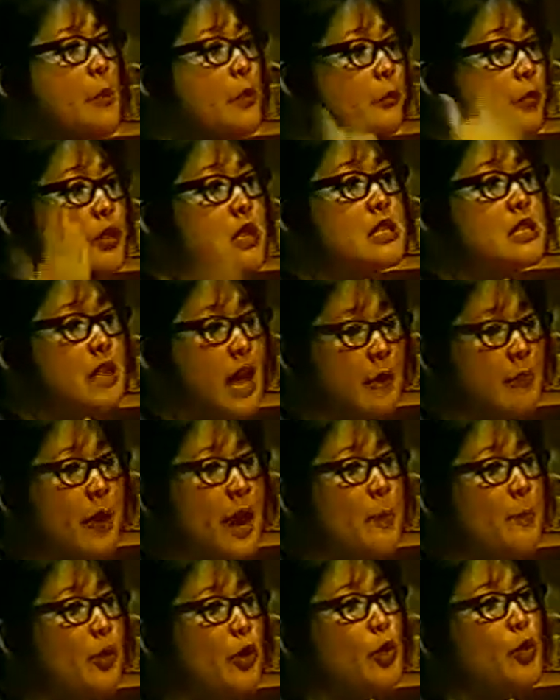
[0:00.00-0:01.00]
coming from the same
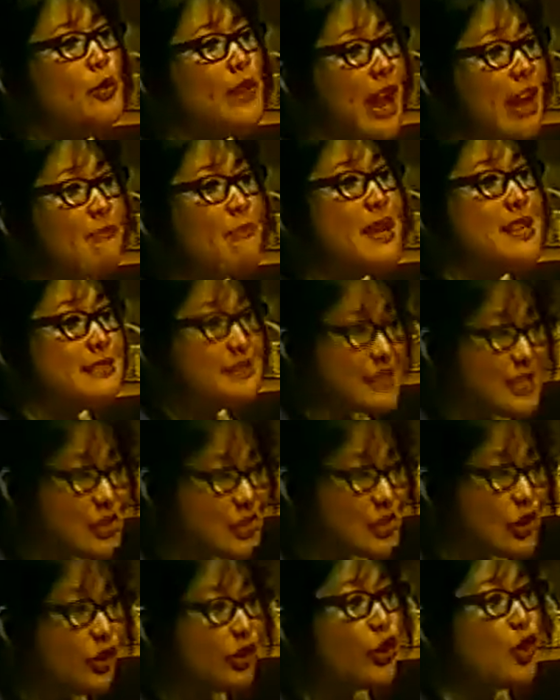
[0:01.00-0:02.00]
people who gave my
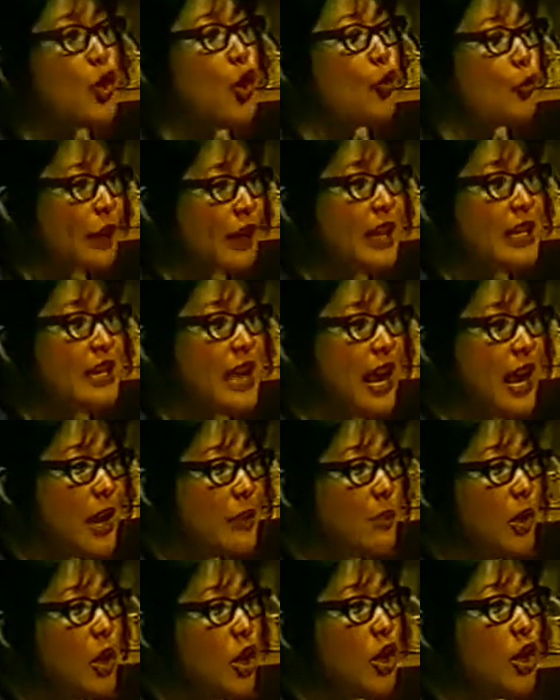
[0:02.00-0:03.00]
sister the Korean
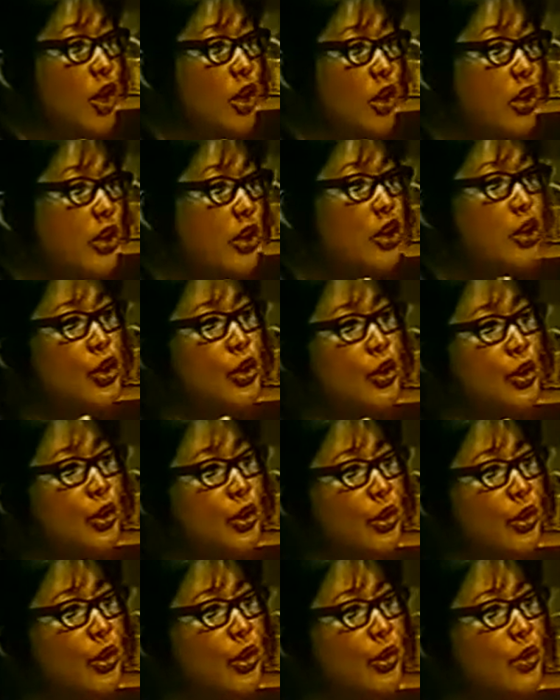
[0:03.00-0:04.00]
name.
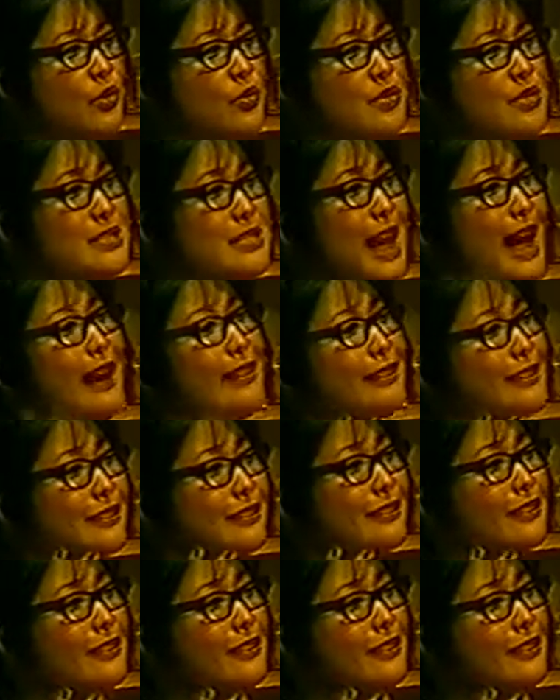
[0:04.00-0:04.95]
You suck!